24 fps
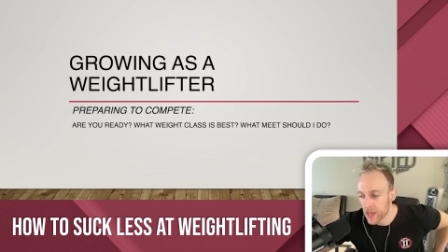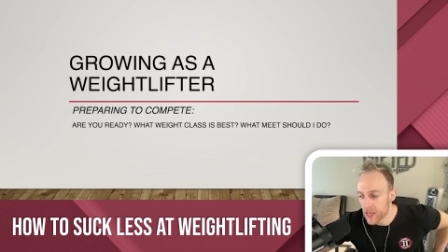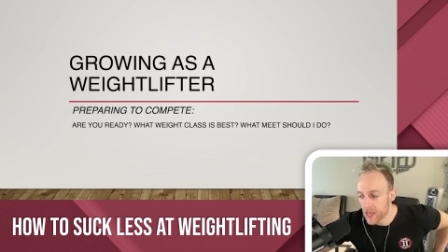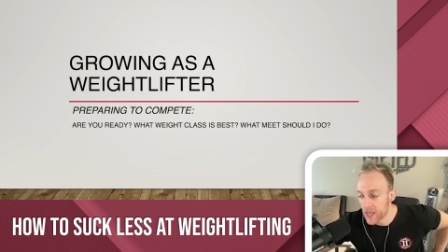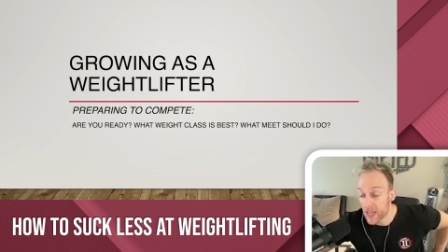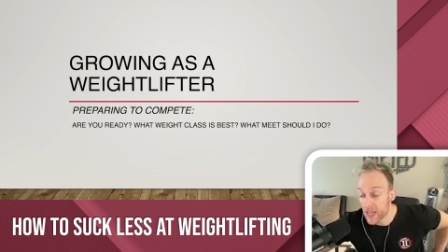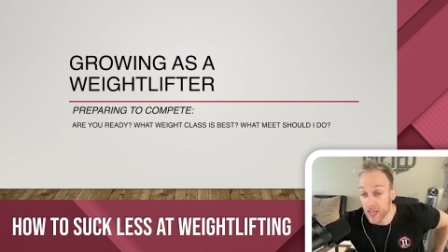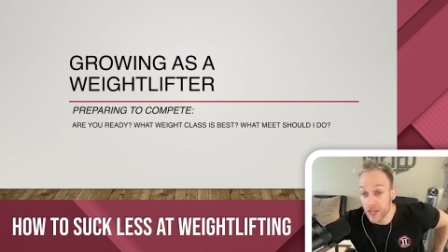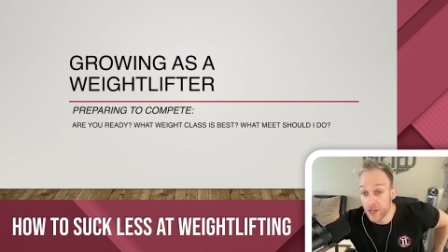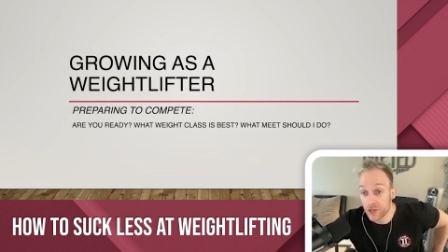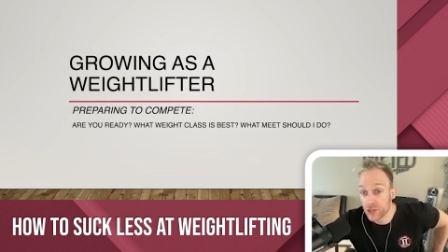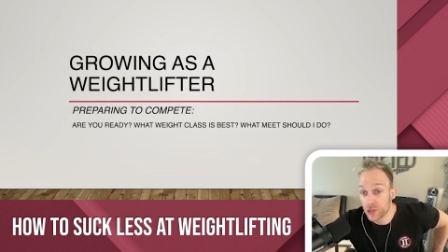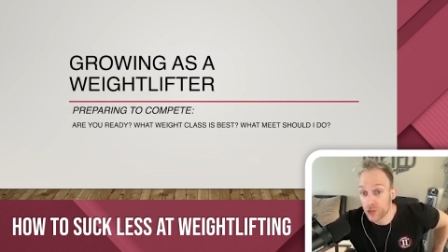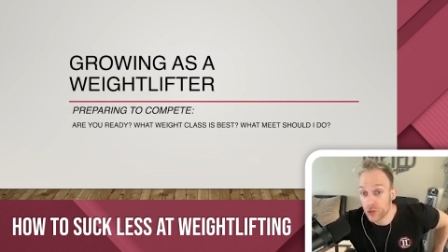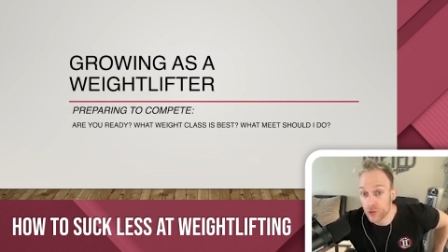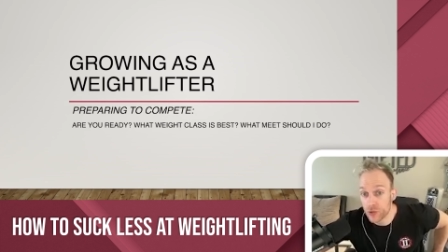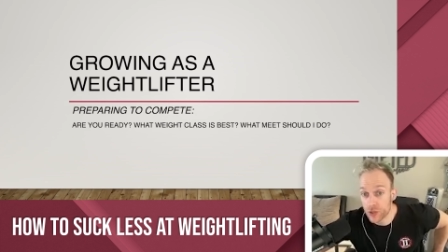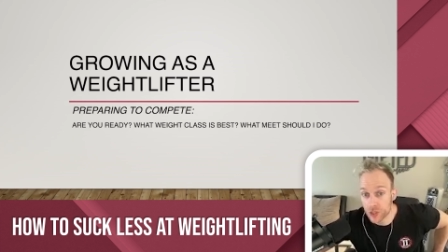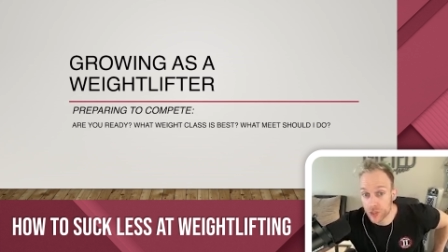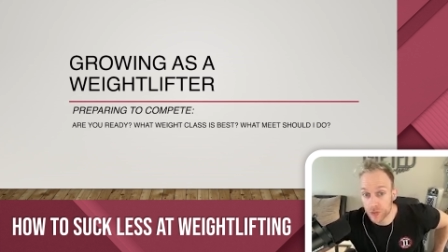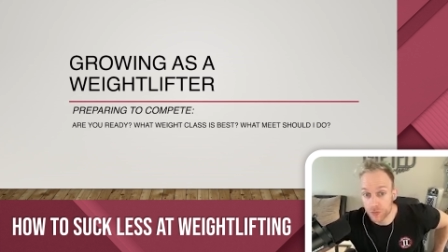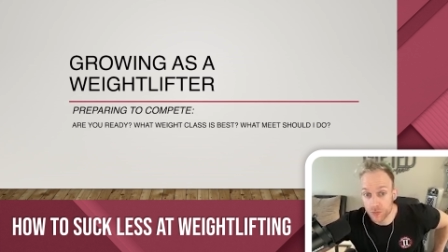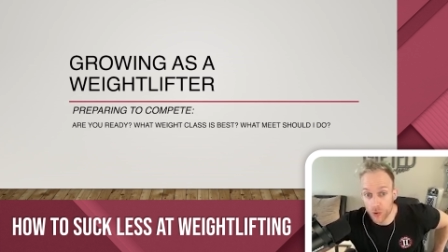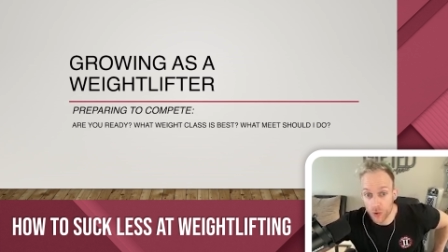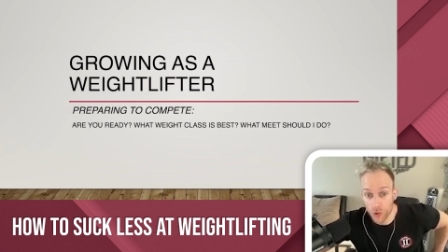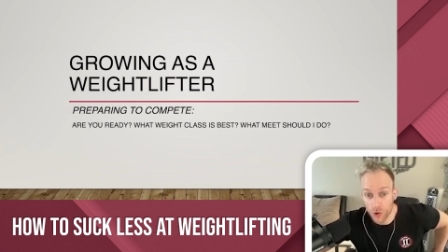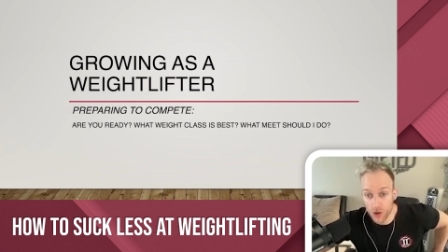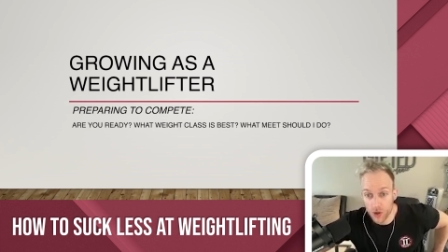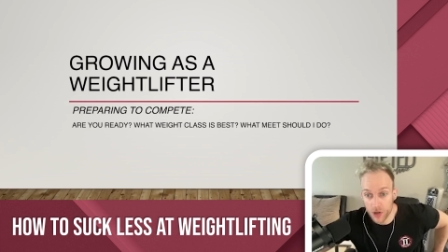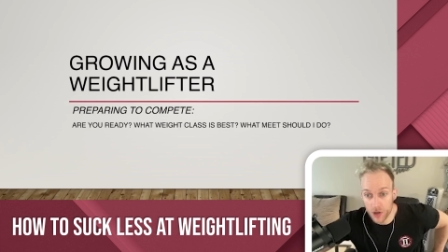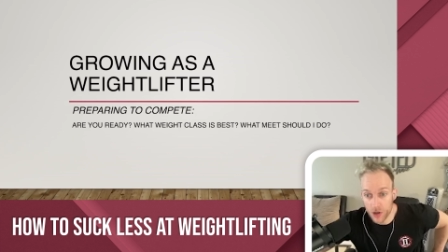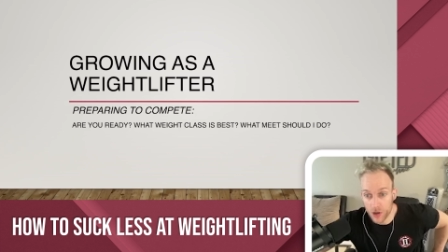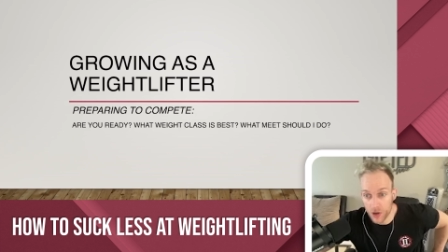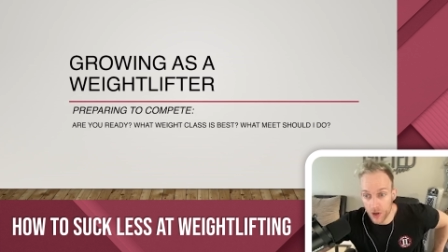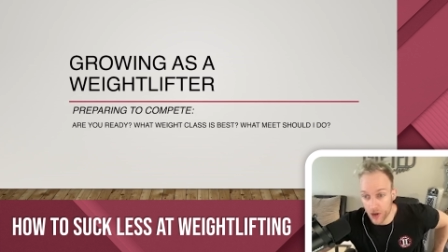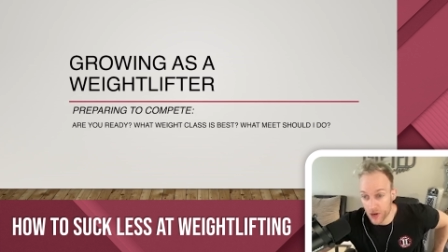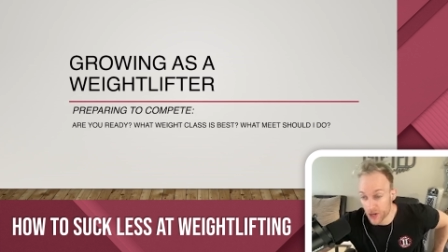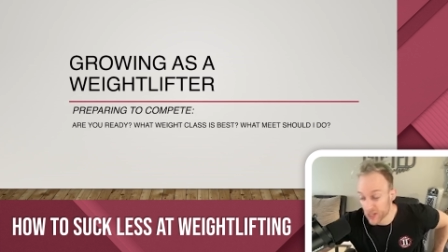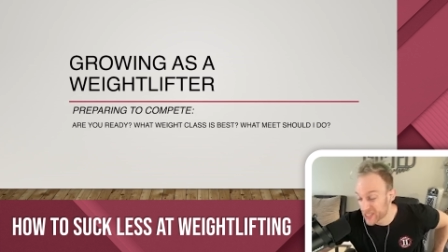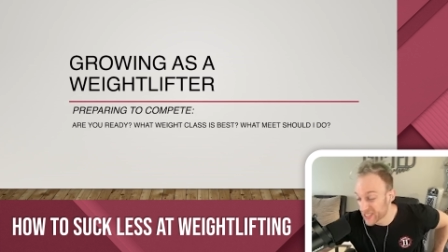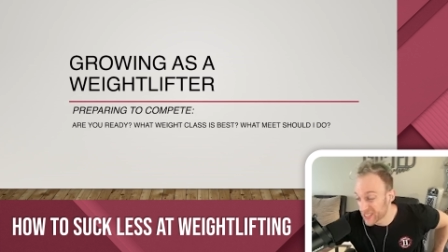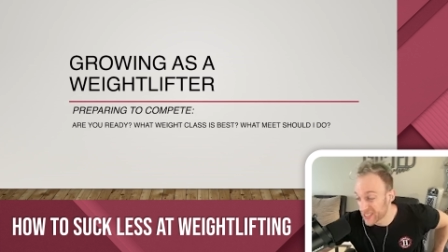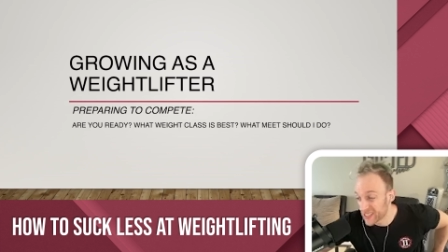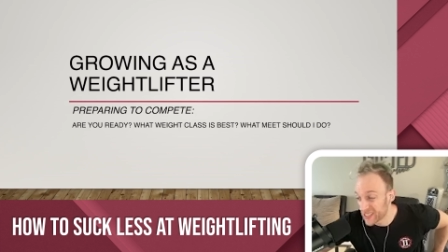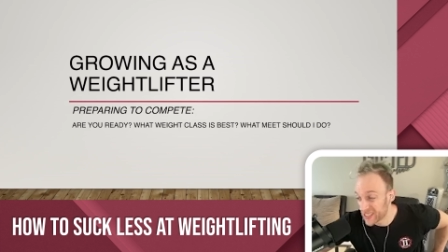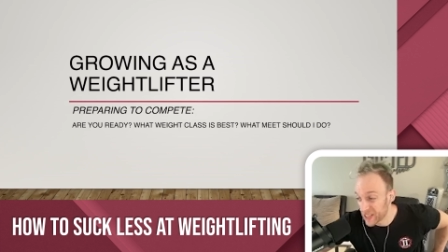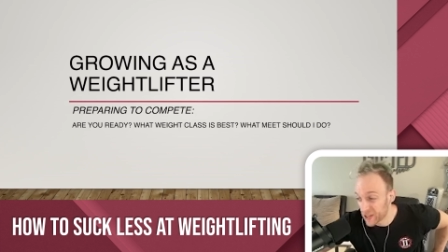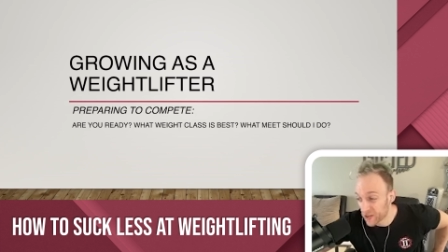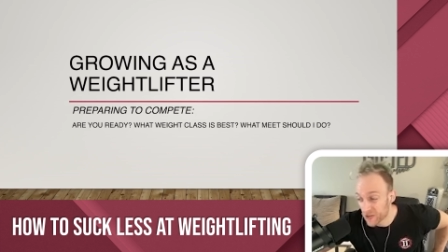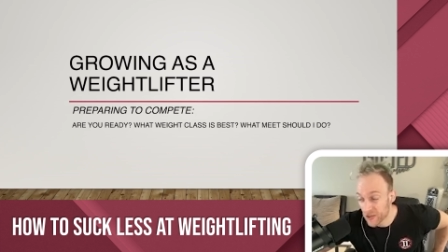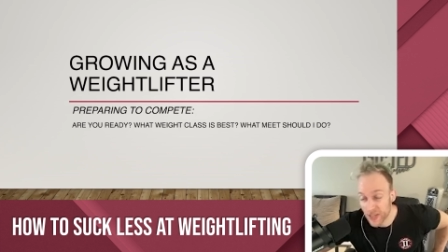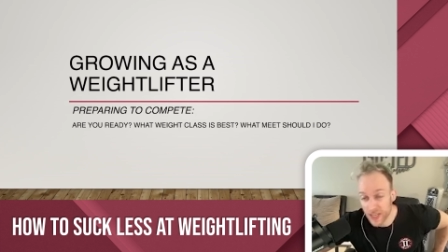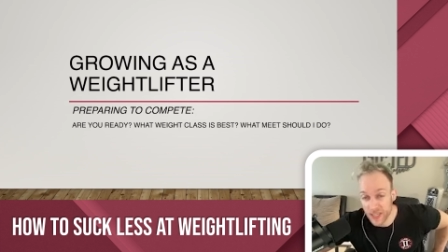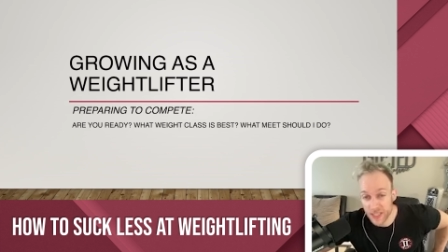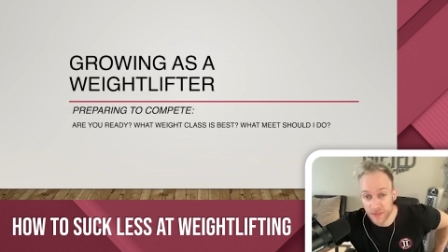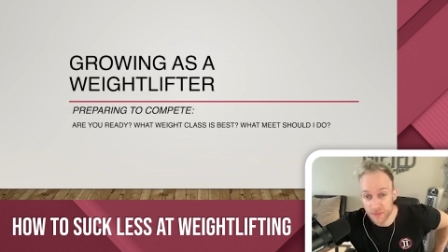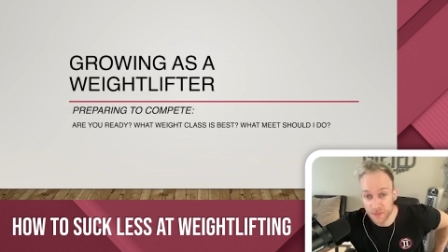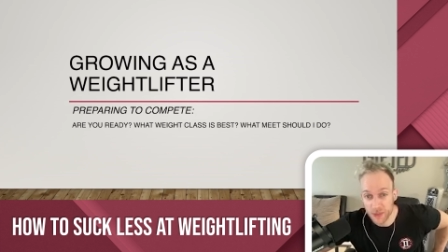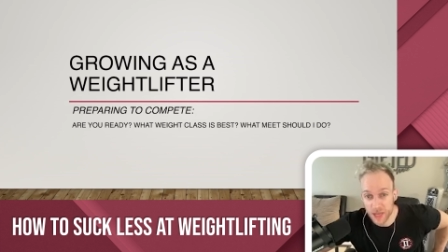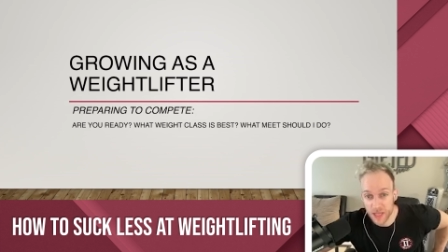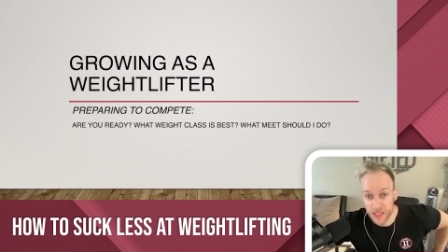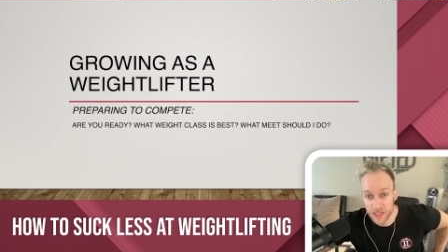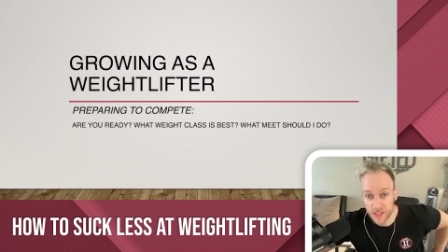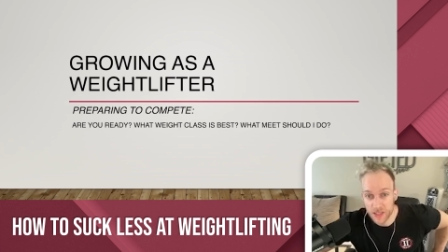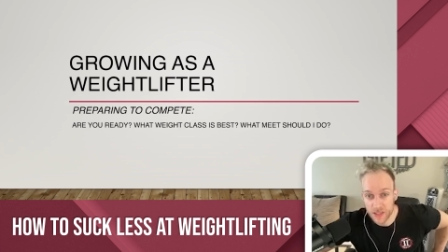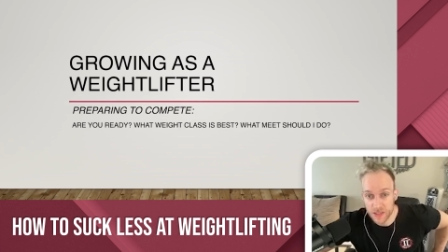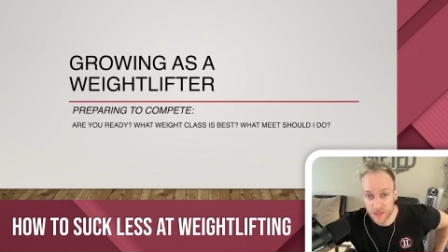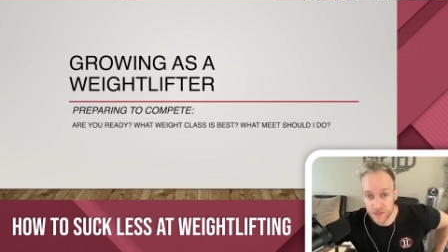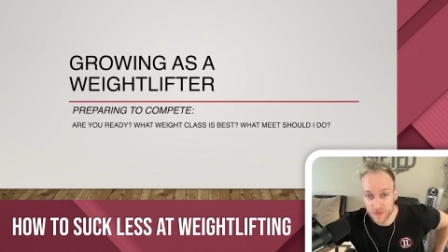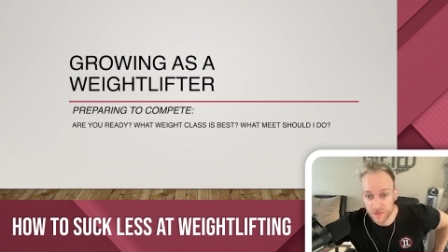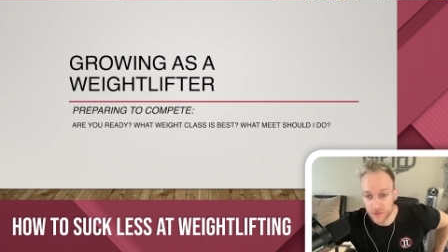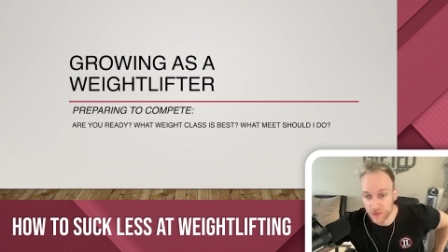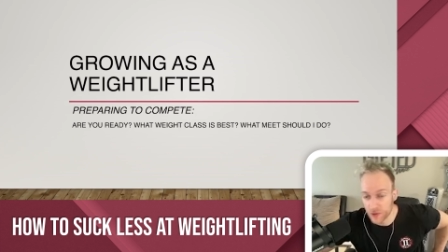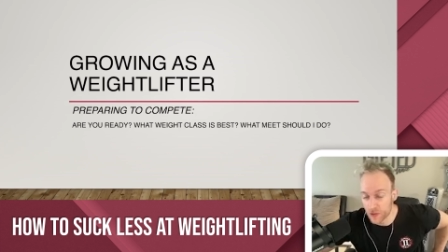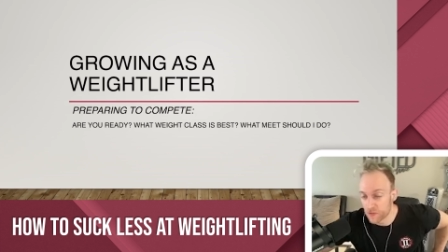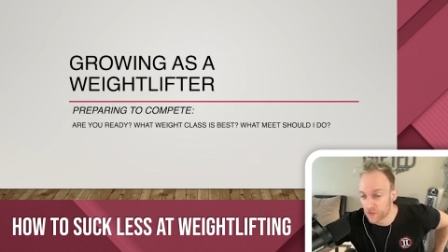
into the sport on a serious basis for the